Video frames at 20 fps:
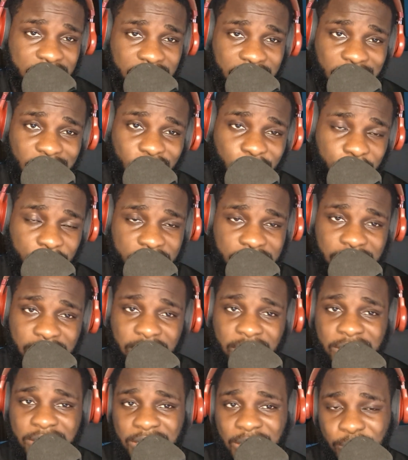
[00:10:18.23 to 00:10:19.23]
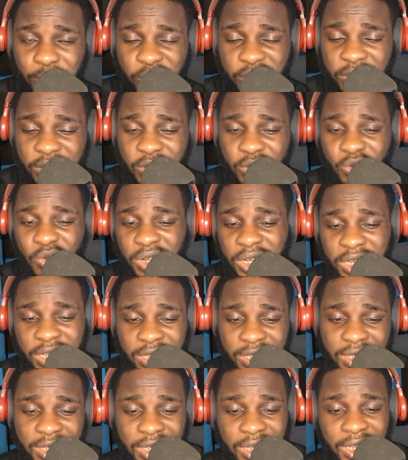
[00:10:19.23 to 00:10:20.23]
the kind of person that they are putting to
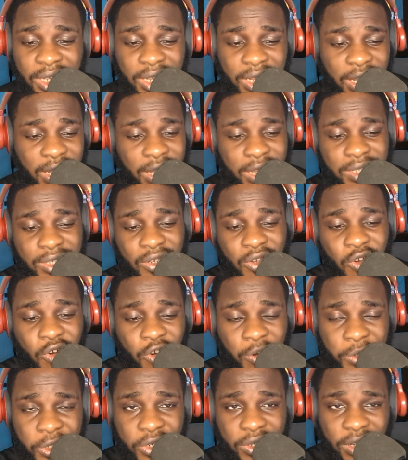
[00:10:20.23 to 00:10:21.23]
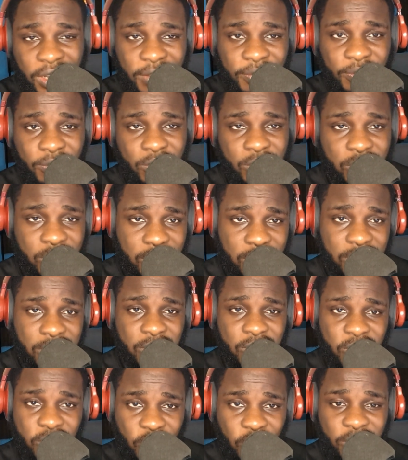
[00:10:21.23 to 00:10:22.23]
lead anti-corruption efforts.
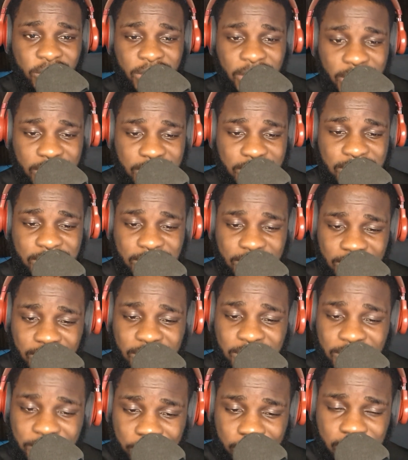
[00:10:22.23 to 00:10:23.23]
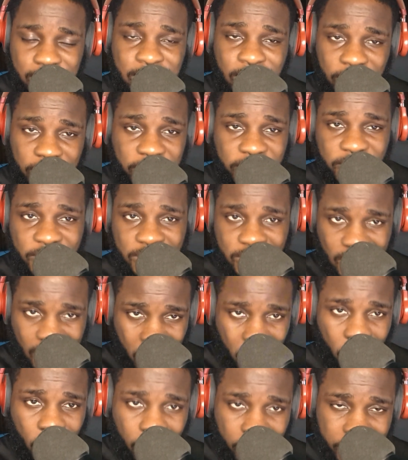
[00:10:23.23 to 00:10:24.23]
Someone that he himself is a
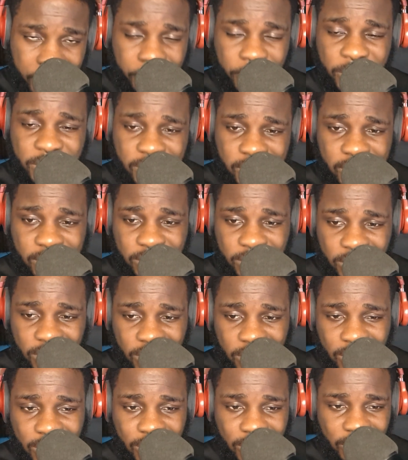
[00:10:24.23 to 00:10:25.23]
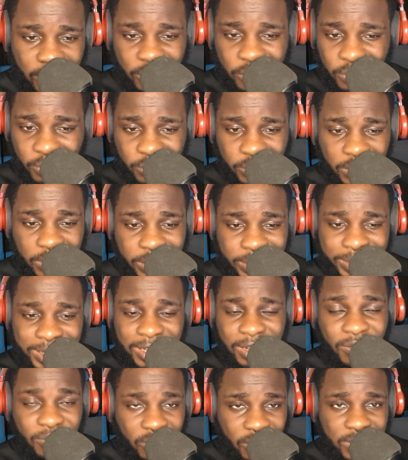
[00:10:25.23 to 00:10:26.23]
corrupt person. He
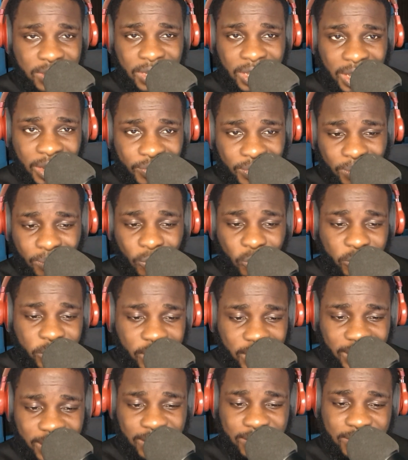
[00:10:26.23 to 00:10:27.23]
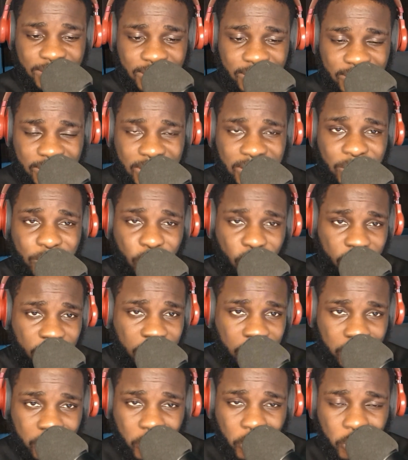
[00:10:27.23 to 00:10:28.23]
himself doesn't have the moral ethics and the
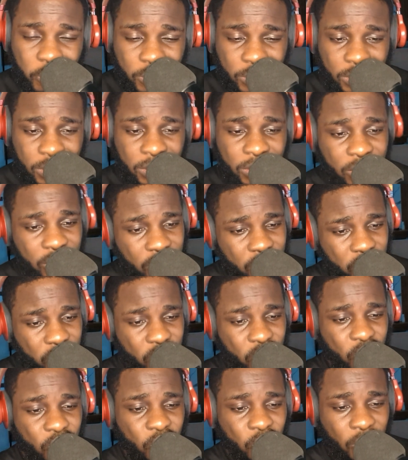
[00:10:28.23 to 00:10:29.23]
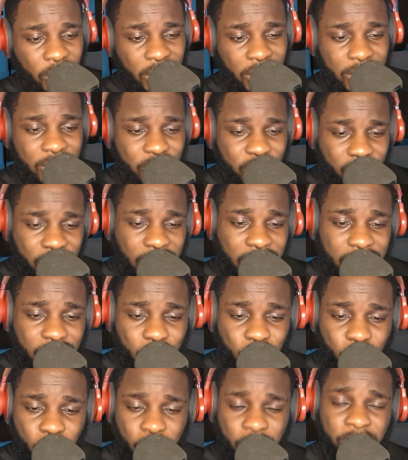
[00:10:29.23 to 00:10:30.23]
moral code to handle that
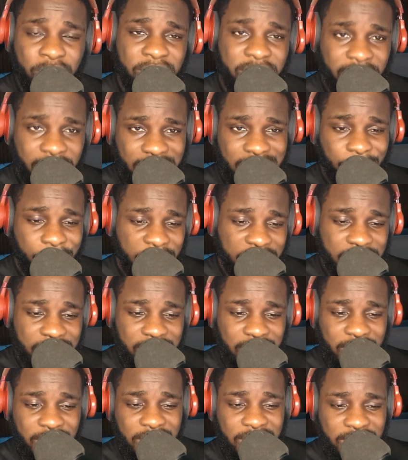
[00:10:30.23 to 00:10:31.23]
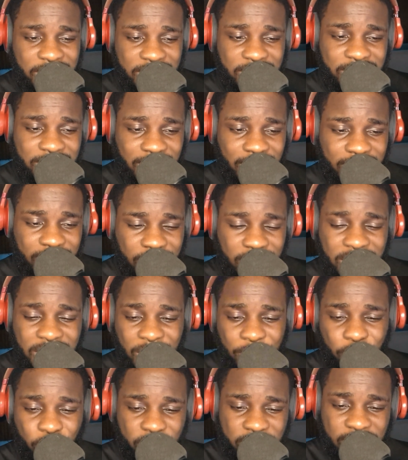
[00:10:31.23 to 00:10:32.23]
role, but that's the person they
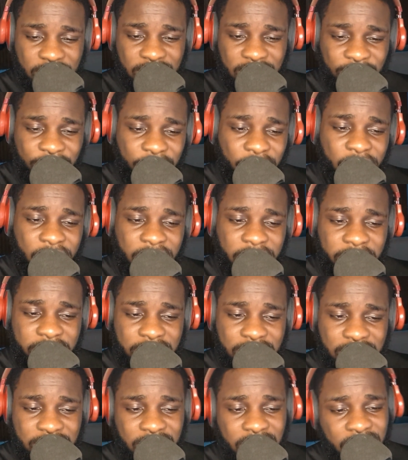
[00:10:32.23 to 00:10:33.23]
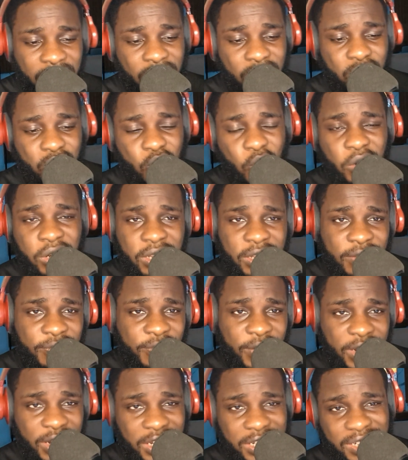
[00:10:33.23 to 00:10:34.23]
are putting in the front lines to lead
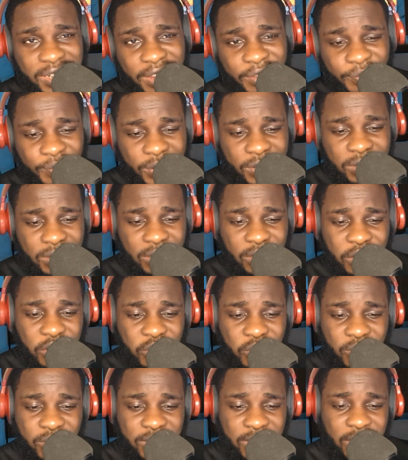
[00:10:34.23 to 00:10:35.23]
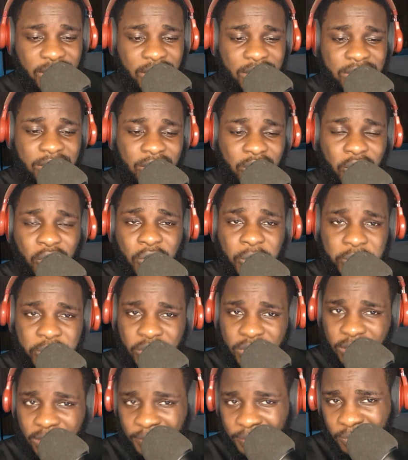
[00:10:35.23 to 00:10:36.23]
financial investigations and
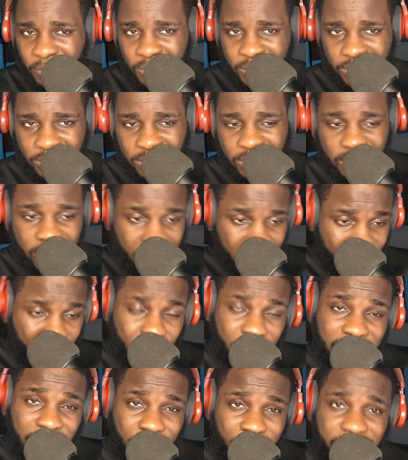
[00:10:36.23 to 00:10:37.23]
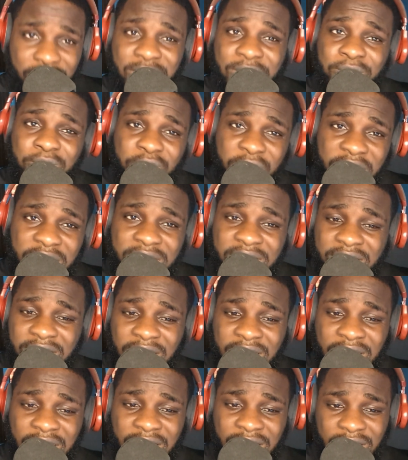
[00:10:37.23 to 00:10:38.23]
anti-corruption efforts. Someone that was being
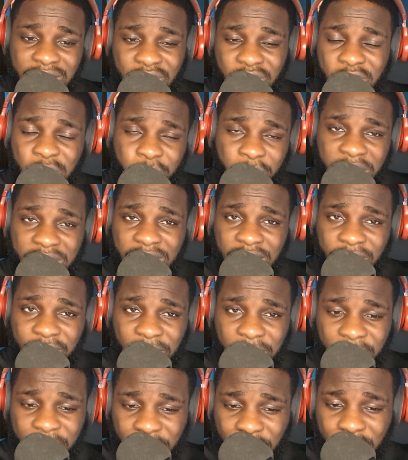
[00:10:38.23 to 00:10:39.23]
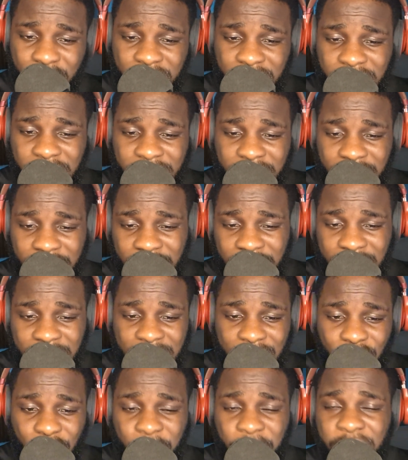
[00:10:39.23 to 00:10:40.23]
suspected for fraud, and I
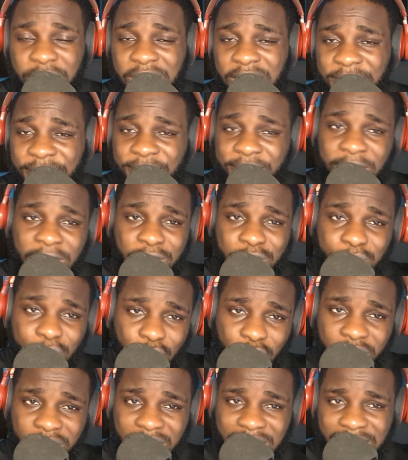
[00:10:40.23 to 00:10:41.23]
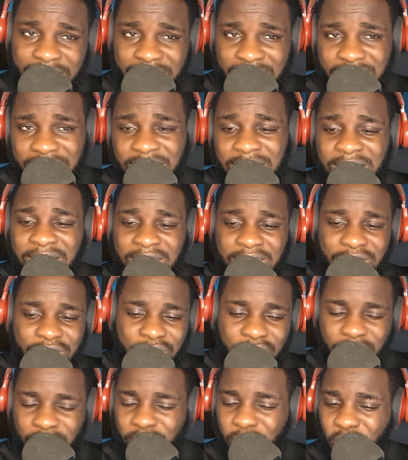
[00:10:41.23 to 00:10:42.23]
ended up they found more things,
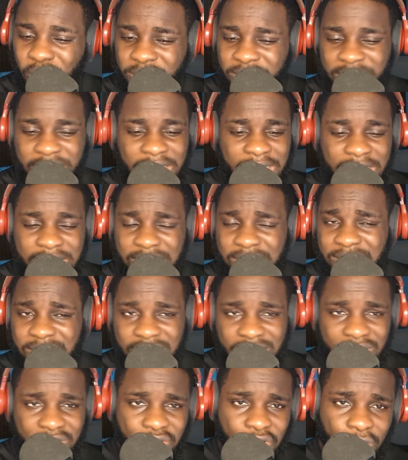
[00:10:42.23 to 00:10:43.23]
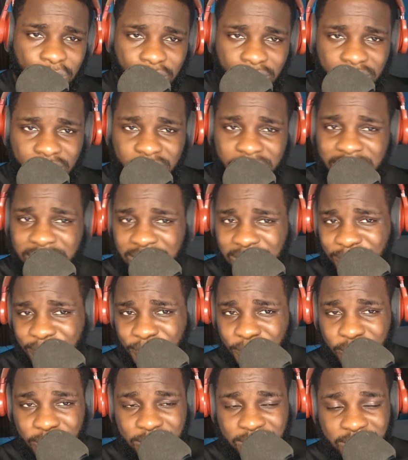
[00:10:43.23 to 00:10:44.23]
more skeletons in his cupboard other than
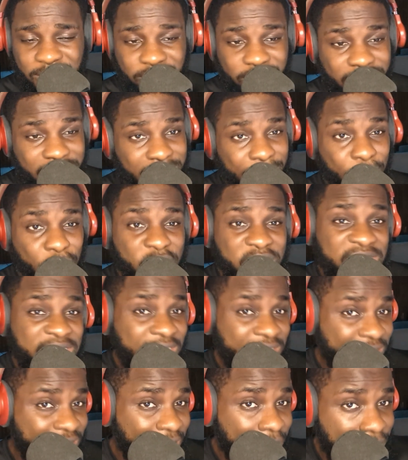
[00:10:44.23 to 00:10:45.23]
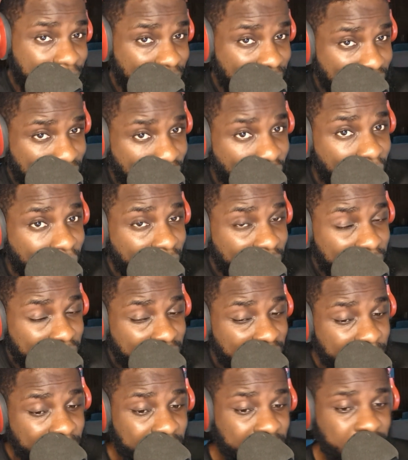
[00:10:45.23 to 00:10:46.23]
fraud, rather more sex tapes in his cupboard,
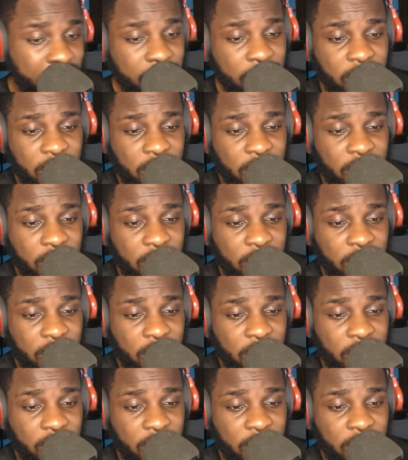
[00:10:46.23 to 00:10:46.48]
maybe,